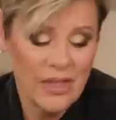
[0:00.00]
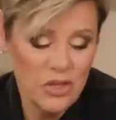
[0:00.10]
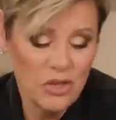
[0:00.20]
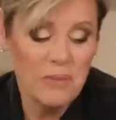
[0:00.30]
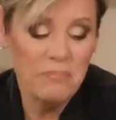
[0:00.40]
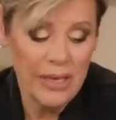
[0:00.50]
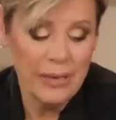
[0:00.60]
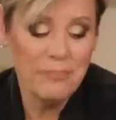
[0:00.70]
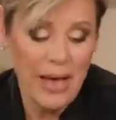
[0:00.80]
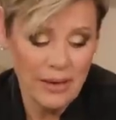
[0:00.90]
You can pick
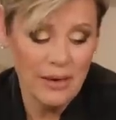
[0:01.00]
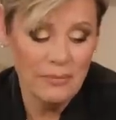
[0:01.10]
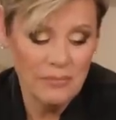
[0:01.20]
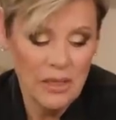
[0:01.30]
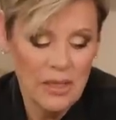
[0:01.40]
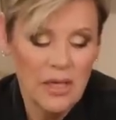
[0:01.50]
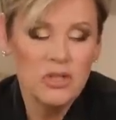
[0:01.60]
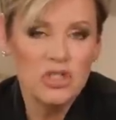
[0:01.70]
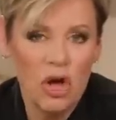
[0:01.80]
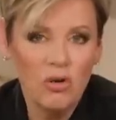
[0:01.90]
it back up.
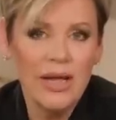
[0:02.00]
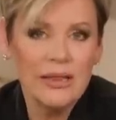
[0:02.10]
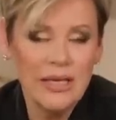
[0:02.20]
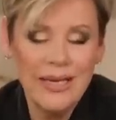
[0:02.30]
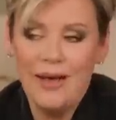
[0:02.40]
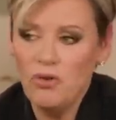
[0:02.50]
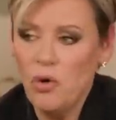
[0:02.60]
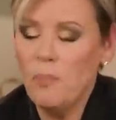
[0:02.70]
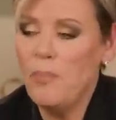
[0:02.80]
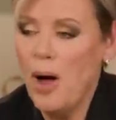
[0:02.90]
Don't let the
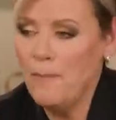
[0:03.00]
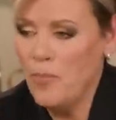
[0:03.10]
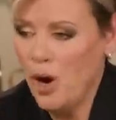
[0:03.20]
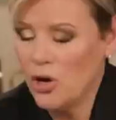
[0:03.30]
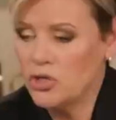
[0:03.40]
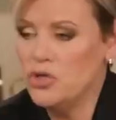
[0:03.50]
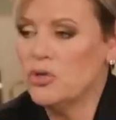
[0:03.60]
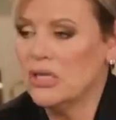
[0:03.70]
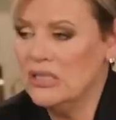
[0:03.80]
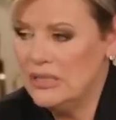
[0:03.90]
devil bombard you,
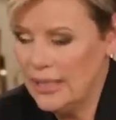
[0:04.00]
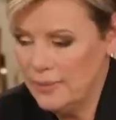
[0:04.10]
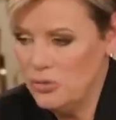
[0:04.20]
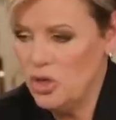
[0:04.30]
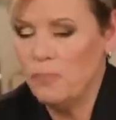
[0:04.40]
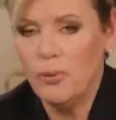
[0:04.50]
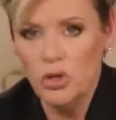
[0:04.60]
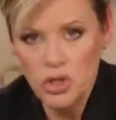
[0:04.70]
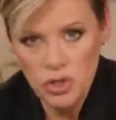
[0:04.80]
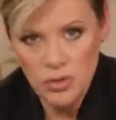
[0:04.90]
condemn you,
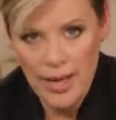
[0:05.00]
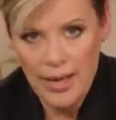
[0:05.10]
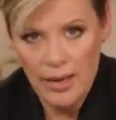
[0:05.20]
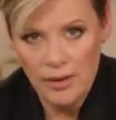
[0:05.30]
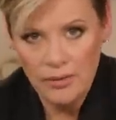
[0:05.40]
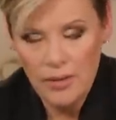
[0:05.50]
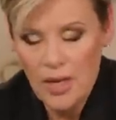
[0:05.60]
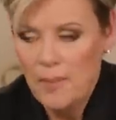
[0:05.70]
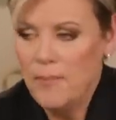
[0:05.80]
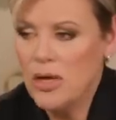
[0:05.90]
push you down
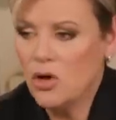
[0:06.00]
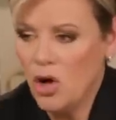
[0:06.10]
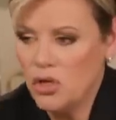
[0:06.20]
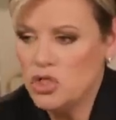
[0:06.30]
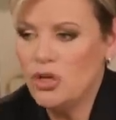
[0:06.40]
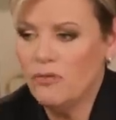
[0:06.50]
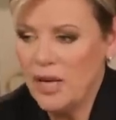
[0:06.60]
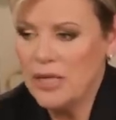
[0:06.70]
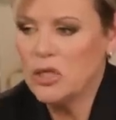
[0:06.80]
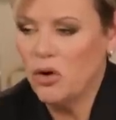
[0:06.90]
because you've
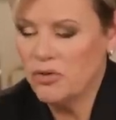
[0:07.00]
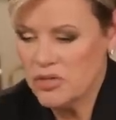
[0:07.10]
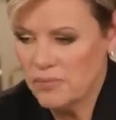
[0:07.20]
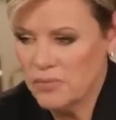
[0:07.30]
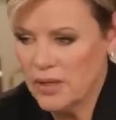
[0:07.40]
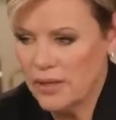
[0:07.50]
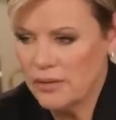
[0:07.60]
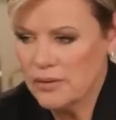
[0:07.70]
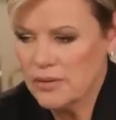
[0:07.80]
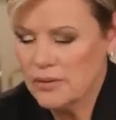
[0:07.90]
let go of some
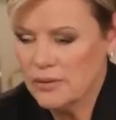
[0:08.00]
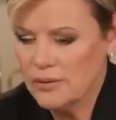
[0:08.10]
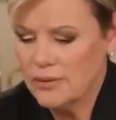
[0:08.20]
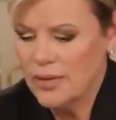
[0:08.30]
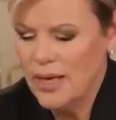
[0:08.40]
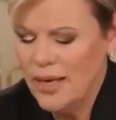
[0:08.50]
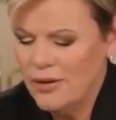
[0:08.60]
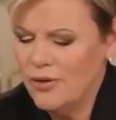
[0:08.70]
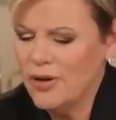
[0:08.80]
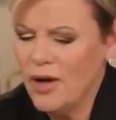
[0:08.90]
things.
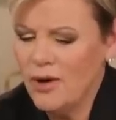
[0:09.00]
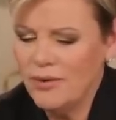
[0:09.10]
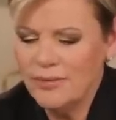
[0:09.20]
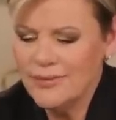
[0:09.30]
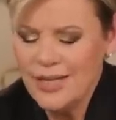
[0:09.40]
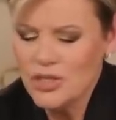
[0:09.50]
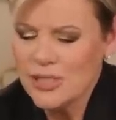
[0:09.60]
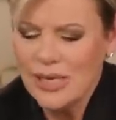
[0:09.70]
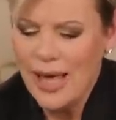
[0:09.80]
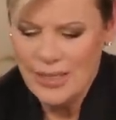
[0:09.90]
You know, that's
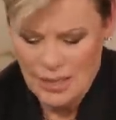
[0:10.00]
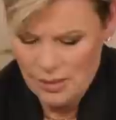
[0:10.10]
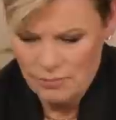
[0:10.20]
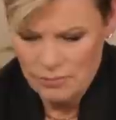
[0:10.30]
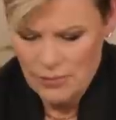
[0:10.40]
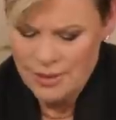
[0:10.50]
just like him.